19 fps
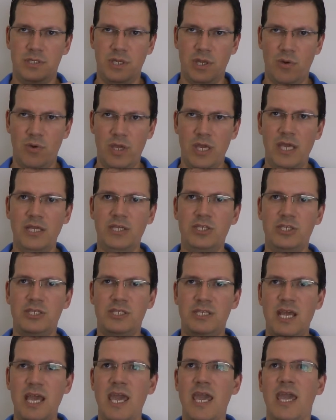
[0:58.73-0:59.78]
you know, each
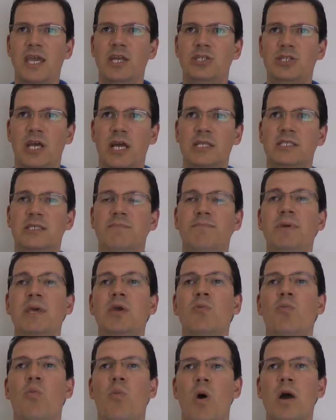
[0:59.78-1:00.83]
stage ends up
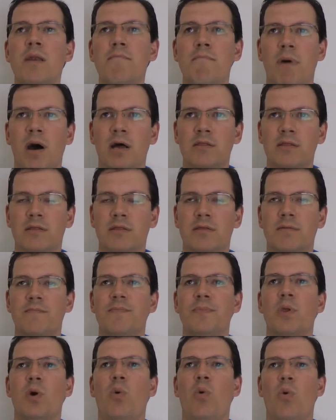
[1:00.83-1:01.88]
being one month
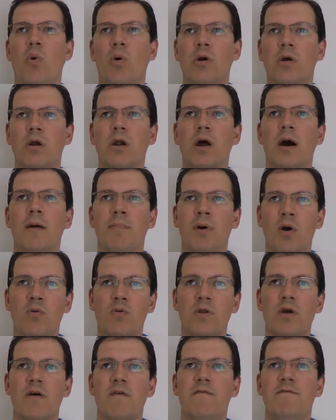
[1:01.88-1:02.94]
or
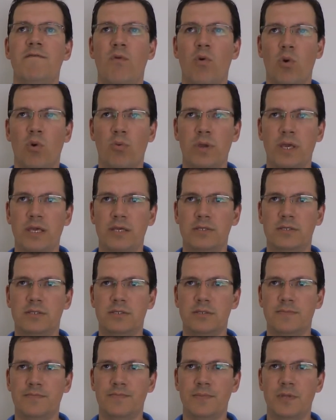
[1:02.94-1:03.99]
about four
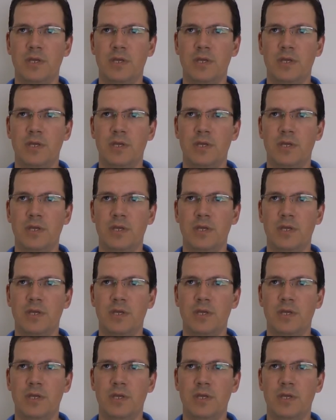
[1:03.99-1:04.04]
weeks.